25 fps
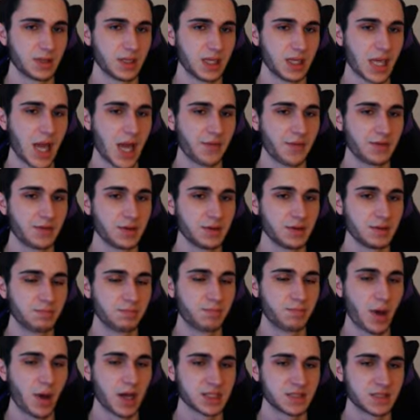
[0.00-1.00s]
every
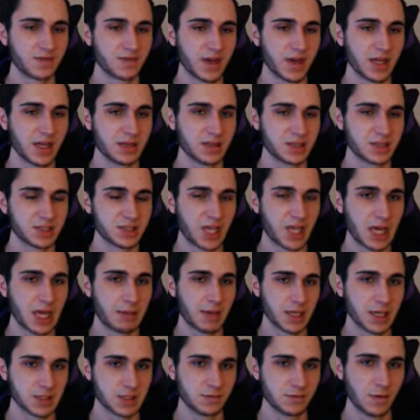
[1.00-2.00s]
boss fight in this game
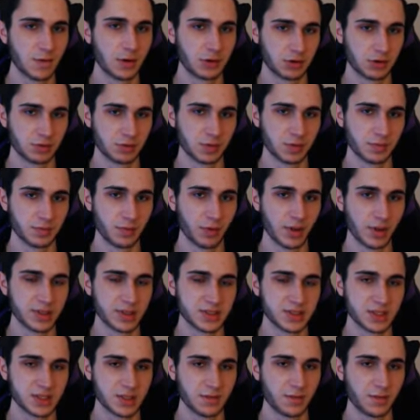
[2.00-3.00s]
has vulnerable
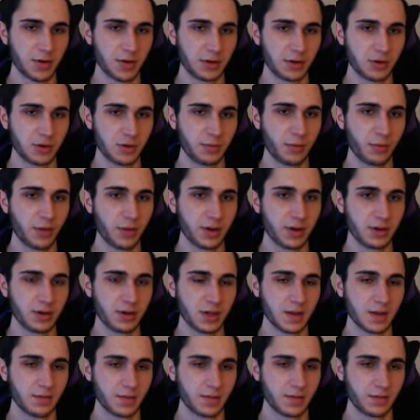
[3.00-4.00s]
points, and the
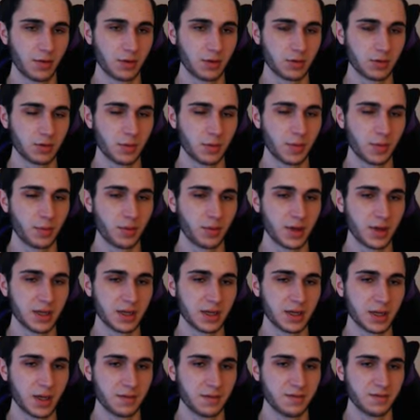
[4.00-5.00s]
vulnerable
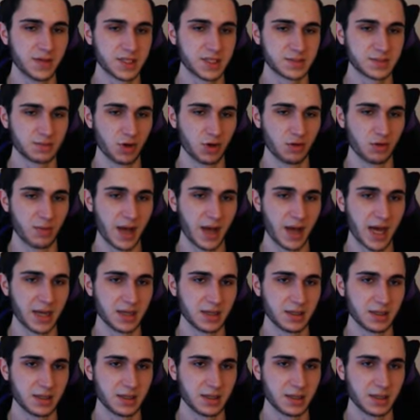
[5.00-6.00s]
point of this robot
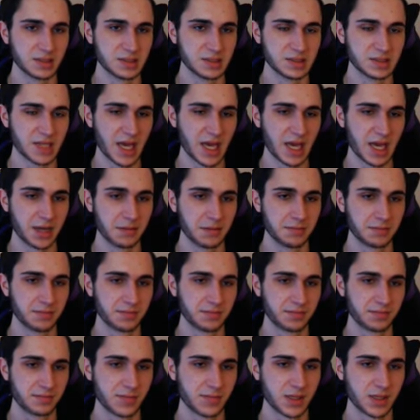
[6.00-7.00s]
is its head.
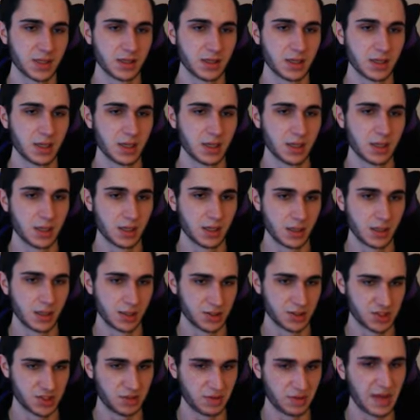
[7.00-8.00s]

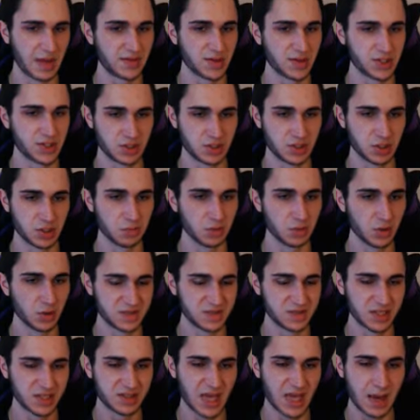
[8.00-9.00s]
So we have to just do moves
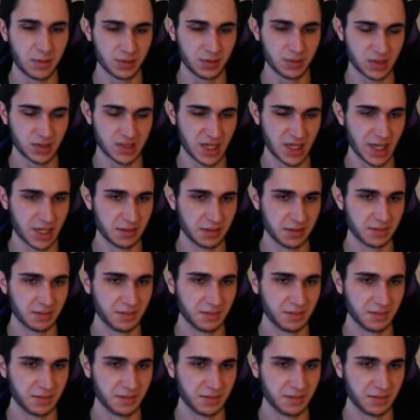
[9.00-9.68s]
that damage its head.